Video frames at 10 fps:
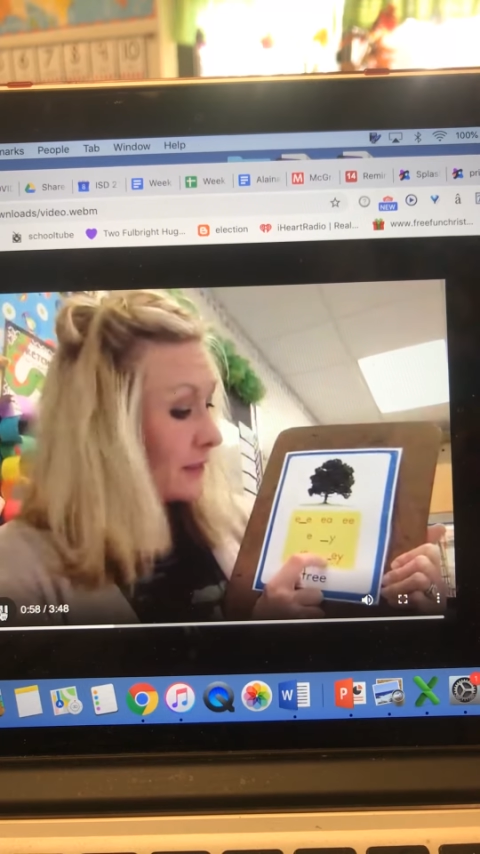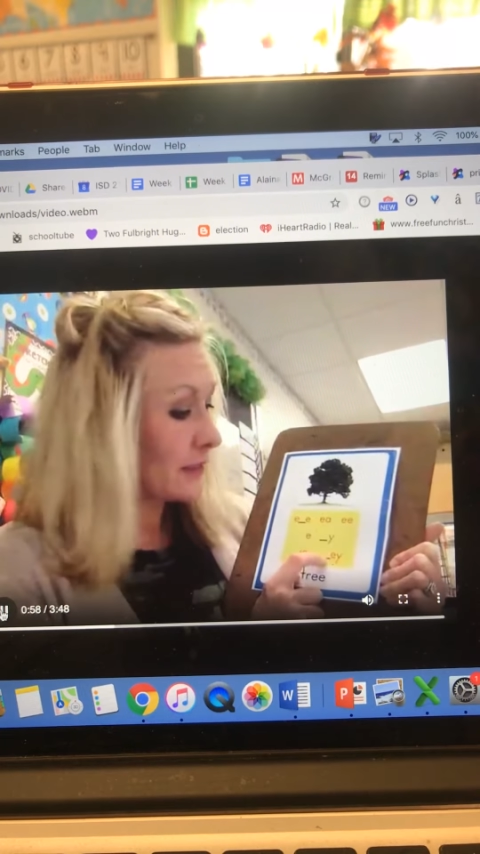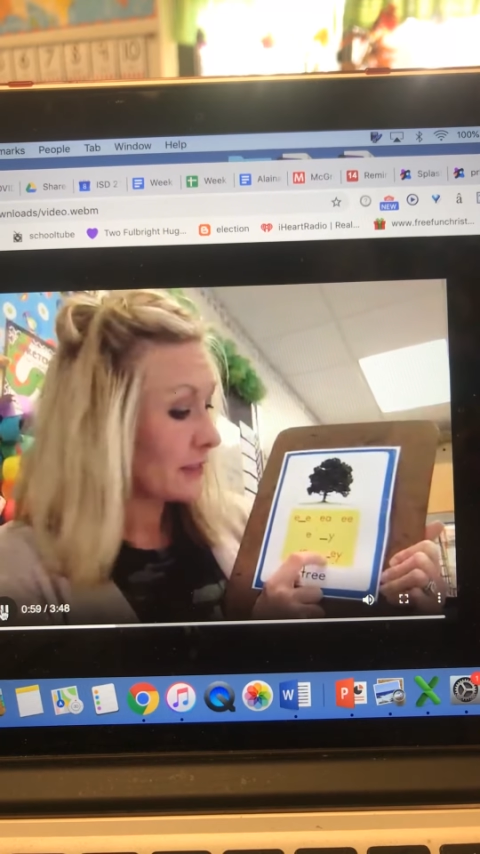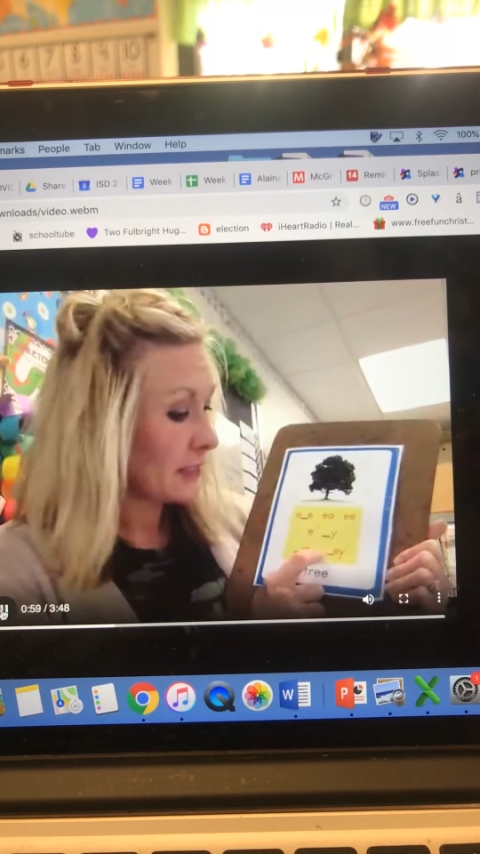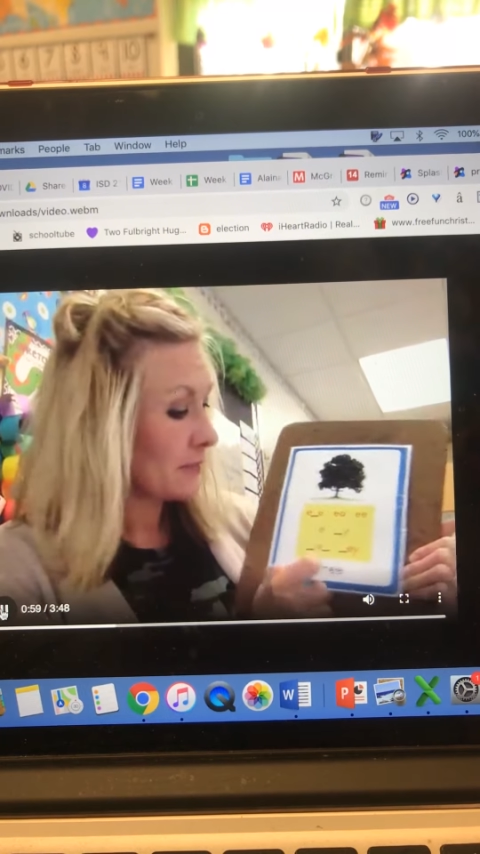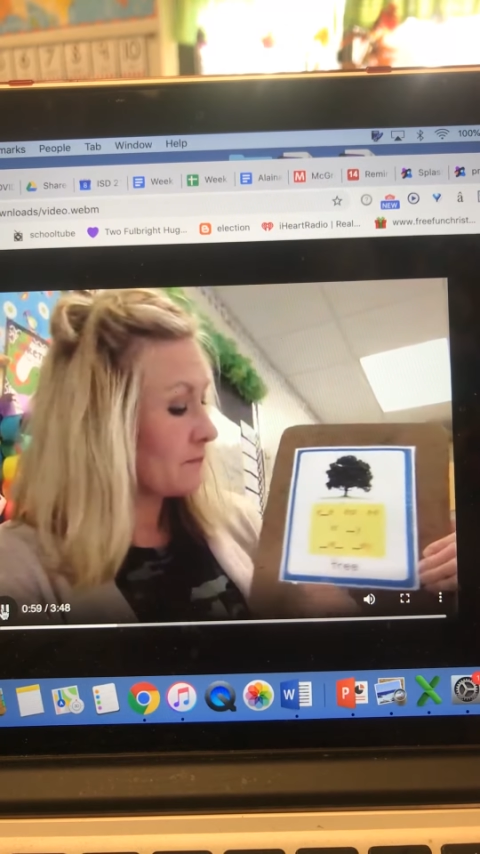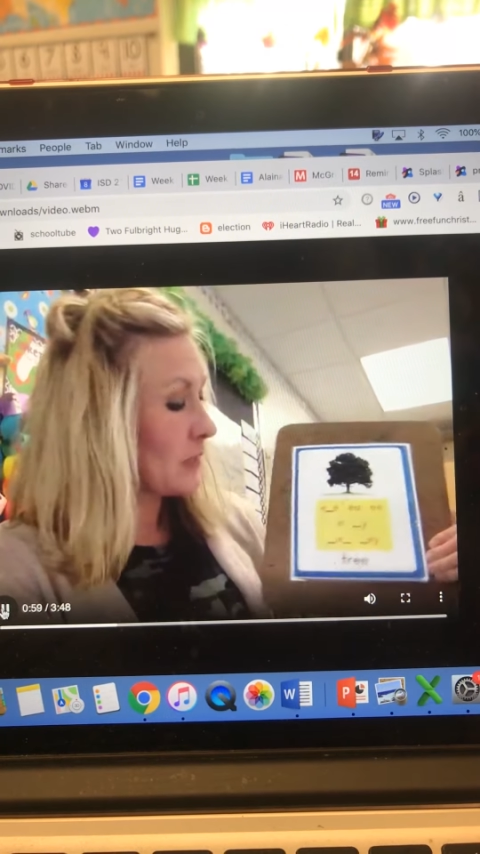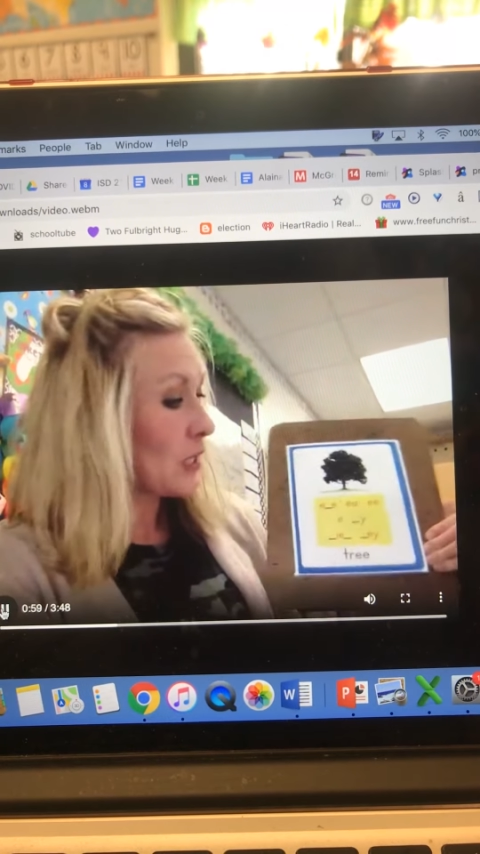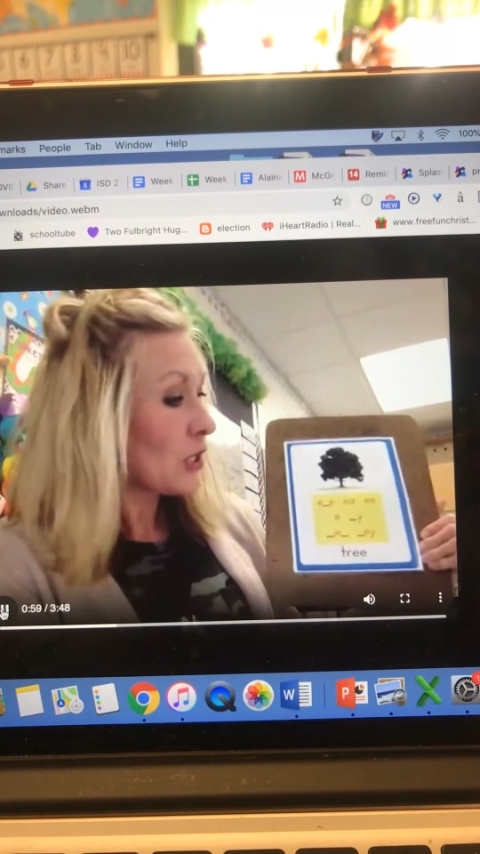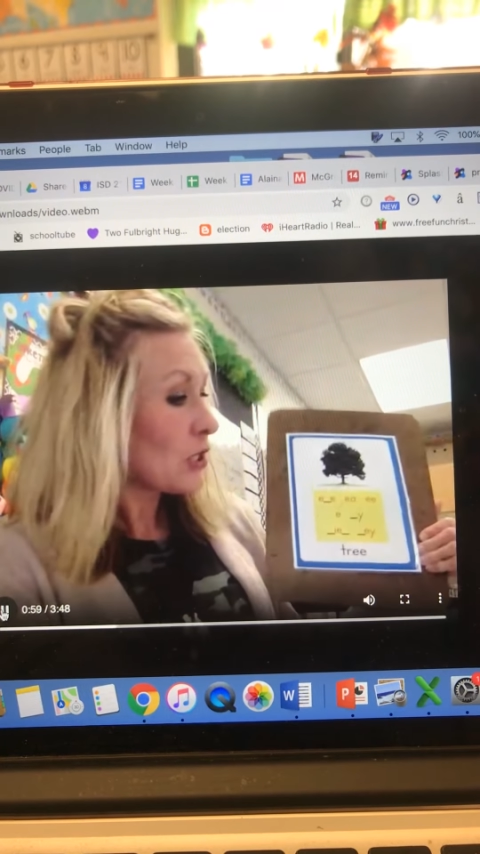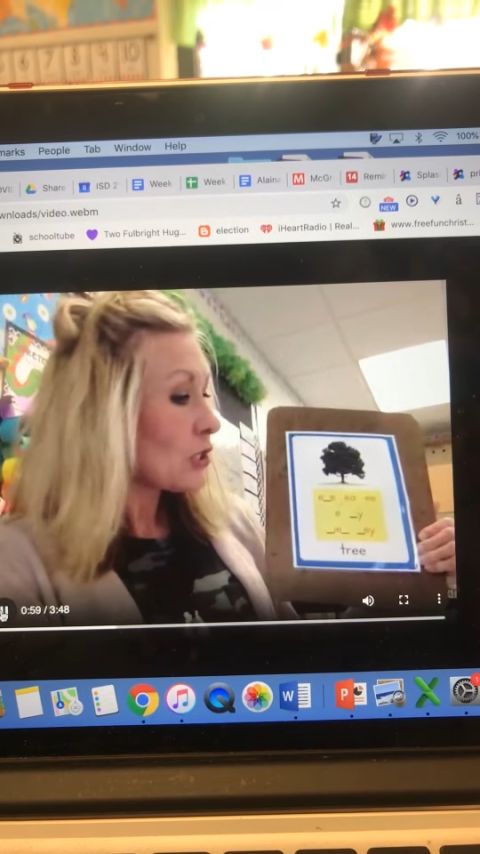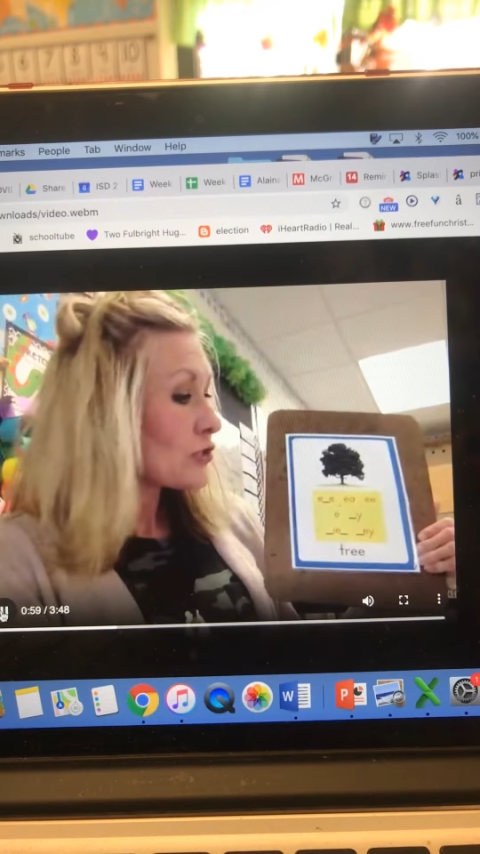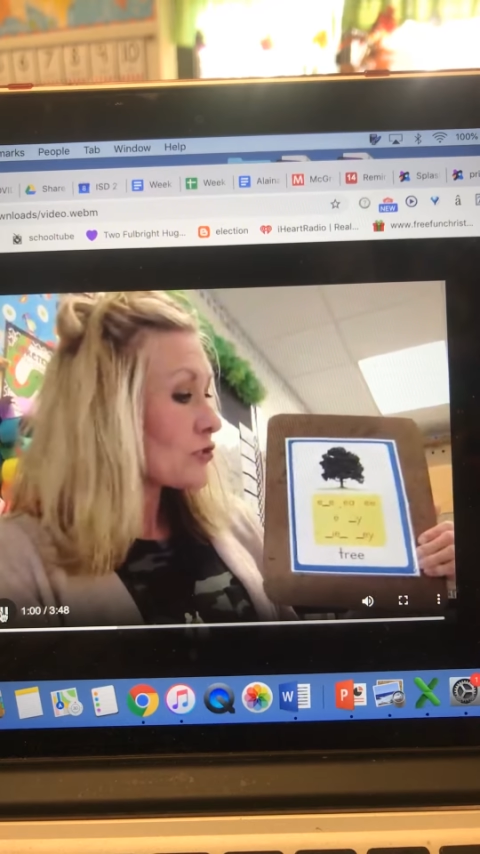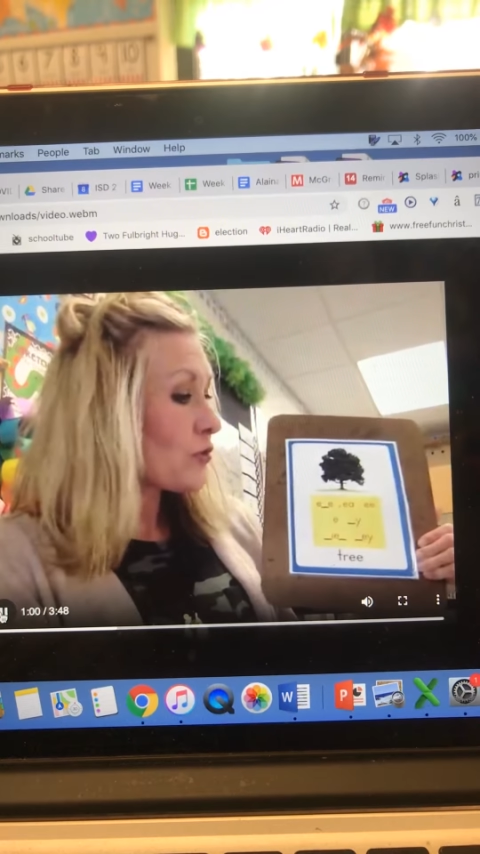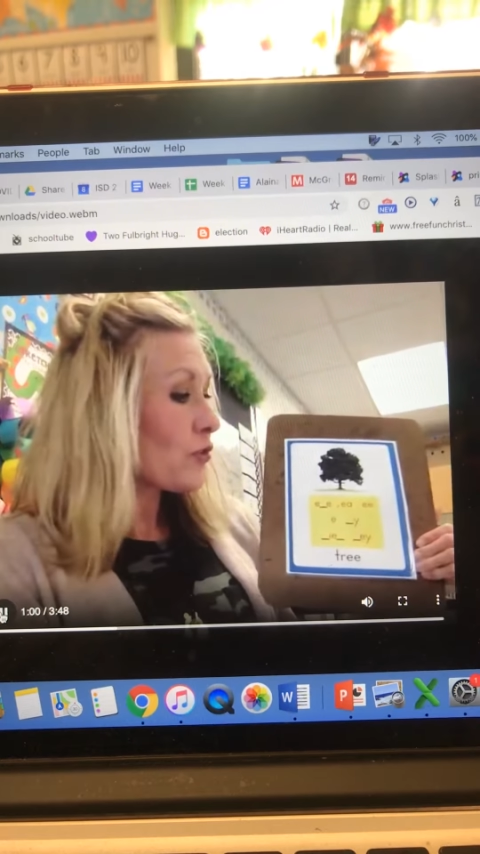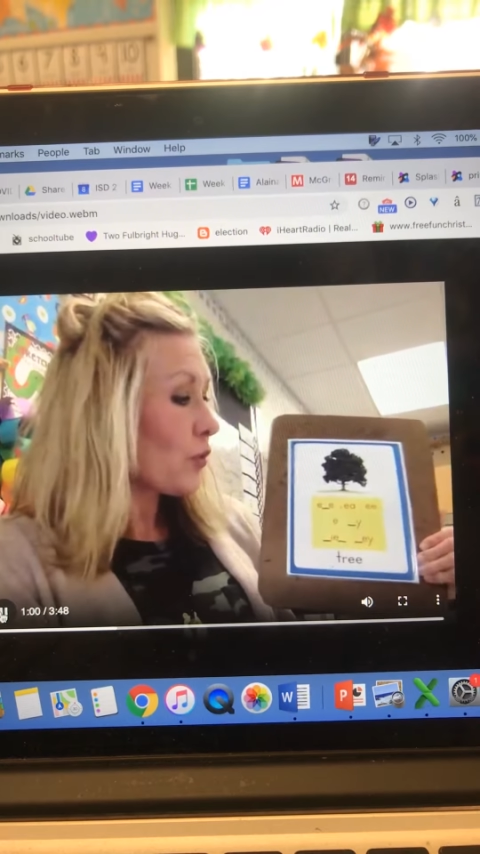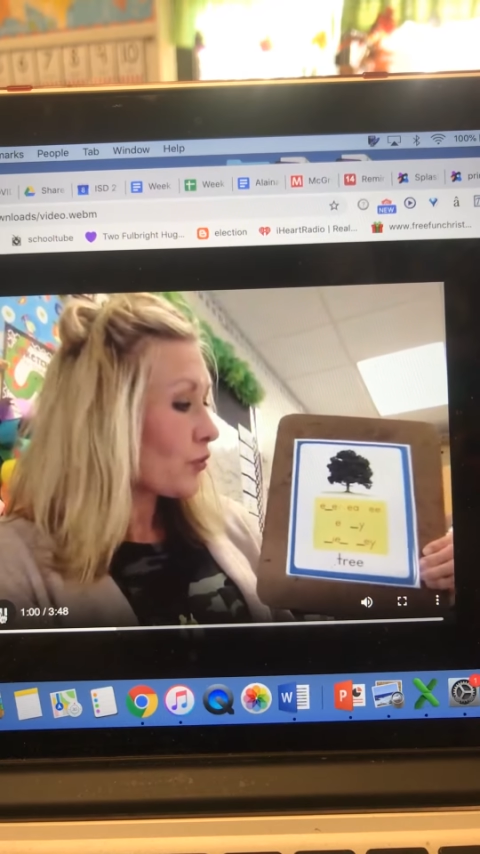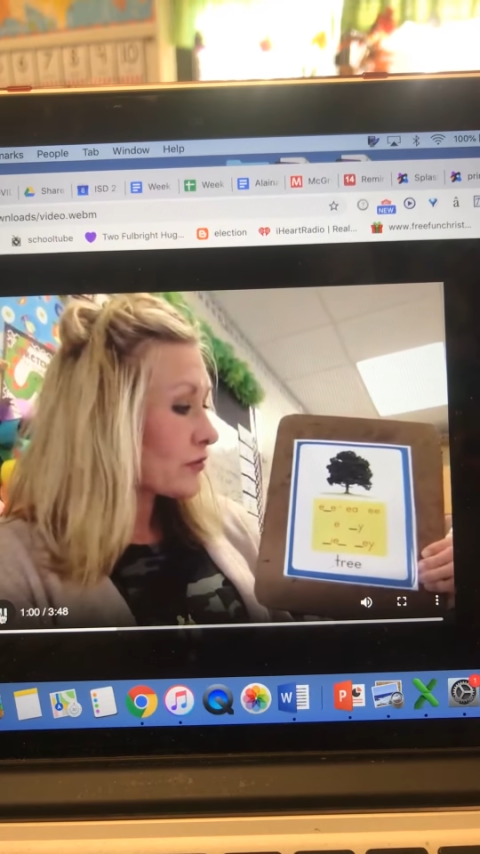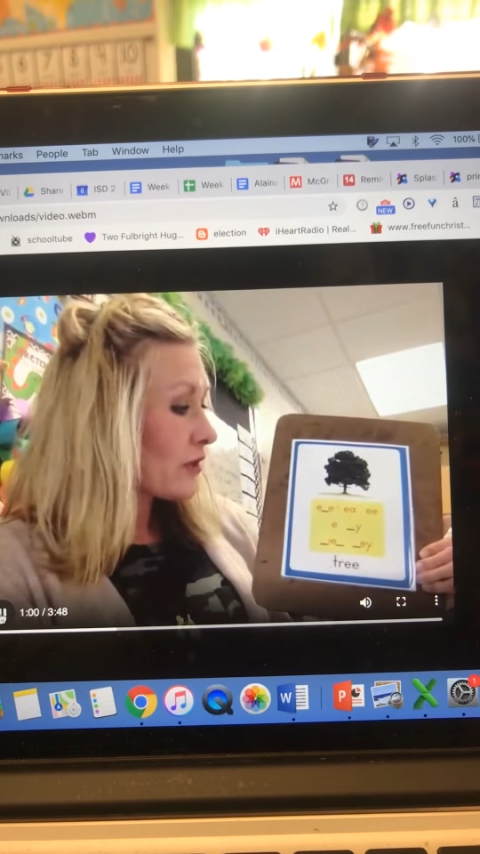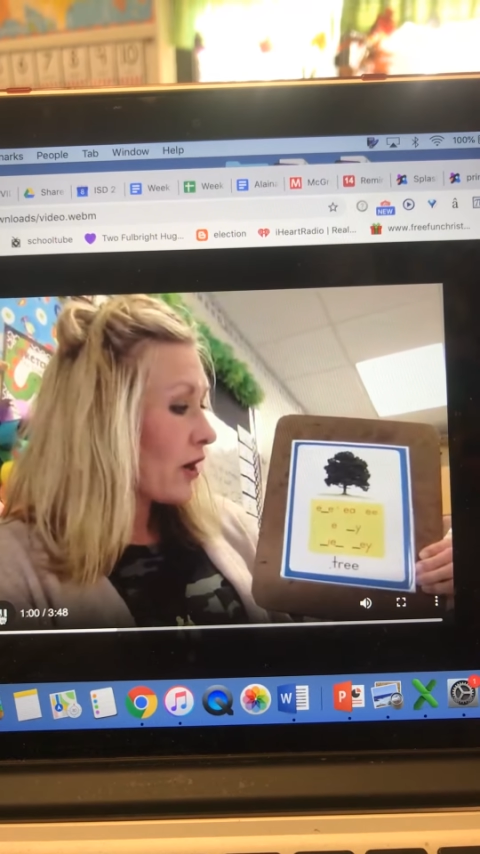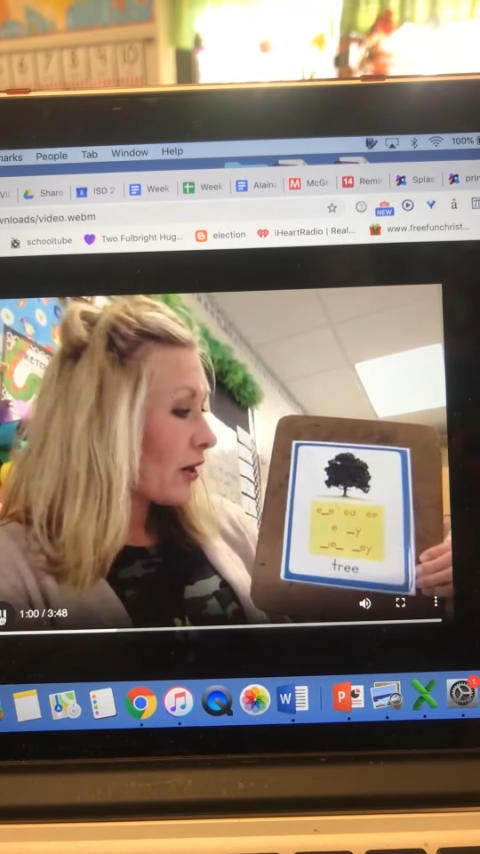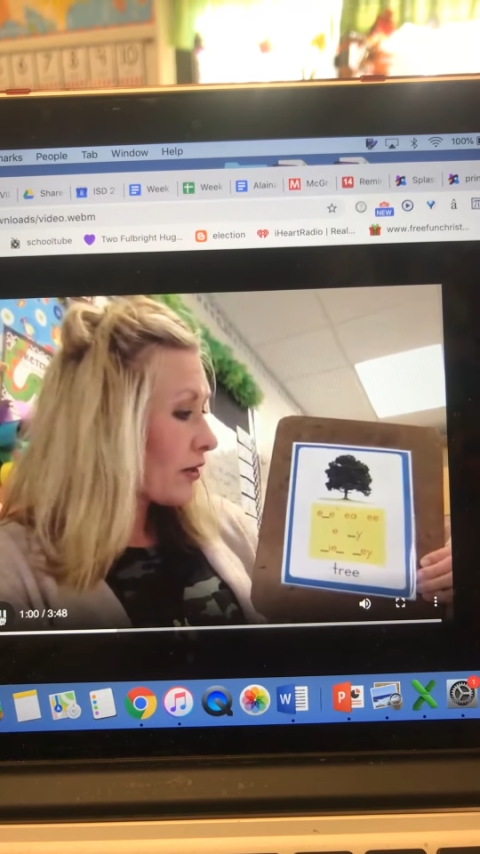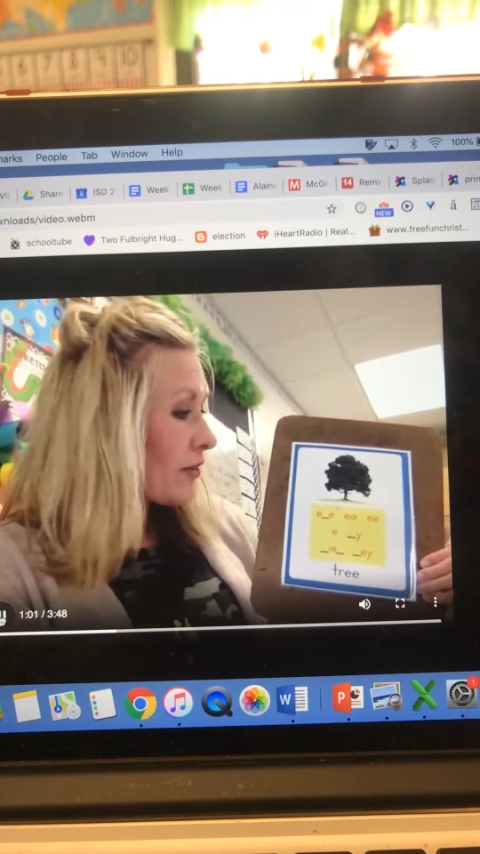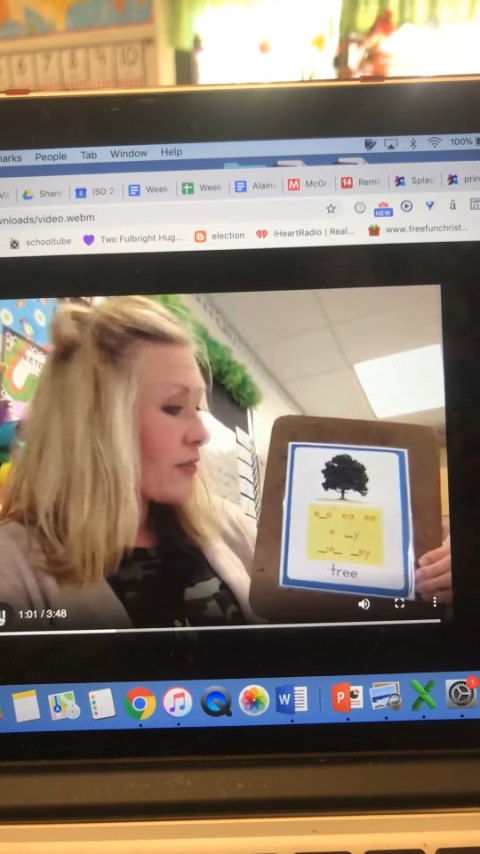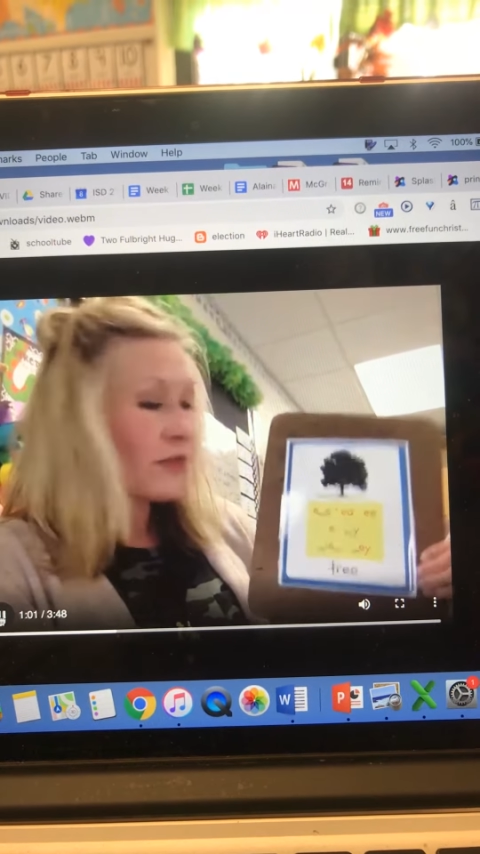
Key. So those are